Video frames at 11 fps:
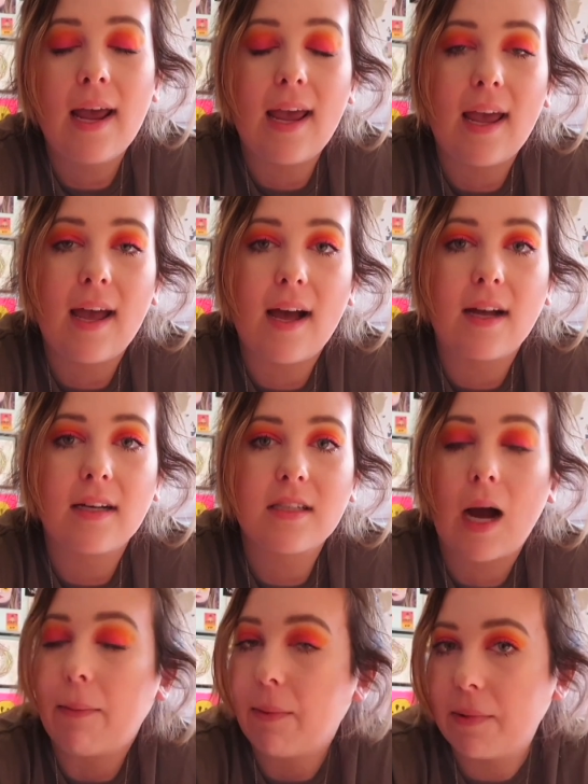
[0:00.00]
and
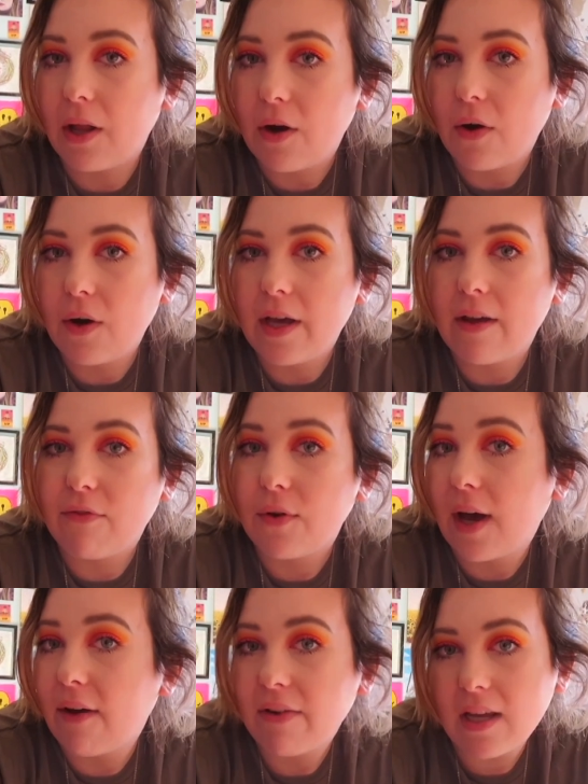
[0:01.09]
comment below if you
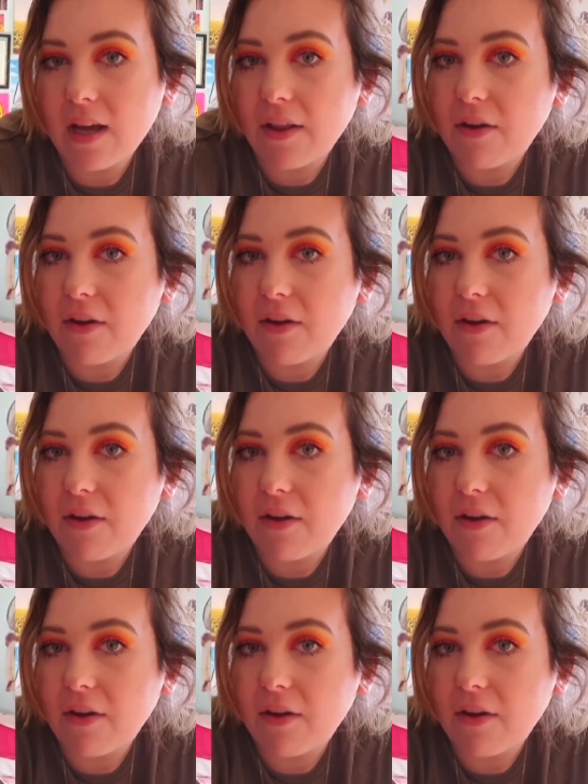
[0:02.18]
have any